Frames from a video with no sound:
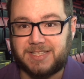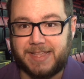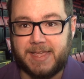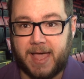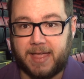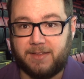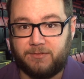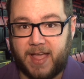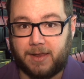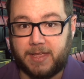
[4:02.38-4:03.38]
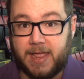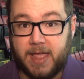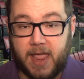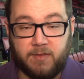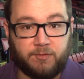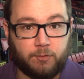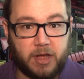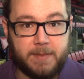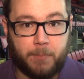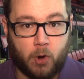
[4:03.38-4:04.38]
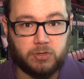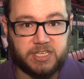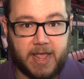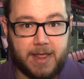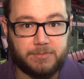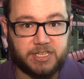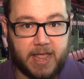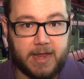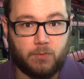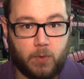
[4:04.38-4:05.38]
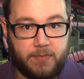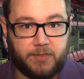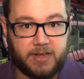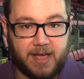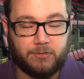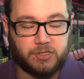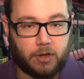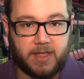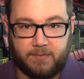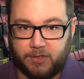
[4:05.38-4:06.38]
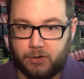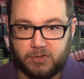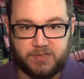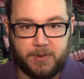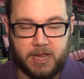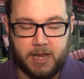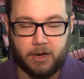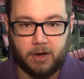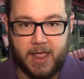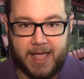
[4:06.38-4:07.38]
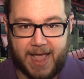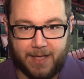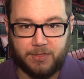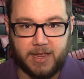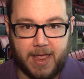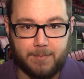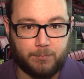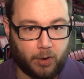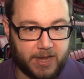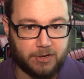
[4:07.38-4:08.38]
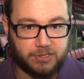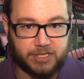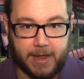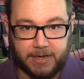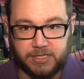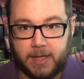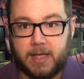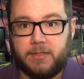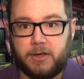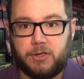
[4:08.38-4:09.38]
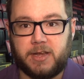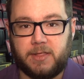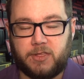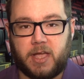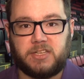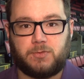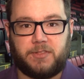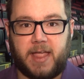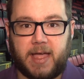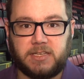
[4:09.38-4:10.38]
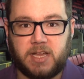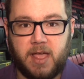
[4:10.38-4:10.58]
Lehigh Valley, a free post-game skate with the Devils. All you have to do is be here at the game, bring your skates, and then you can hit the ice with the guys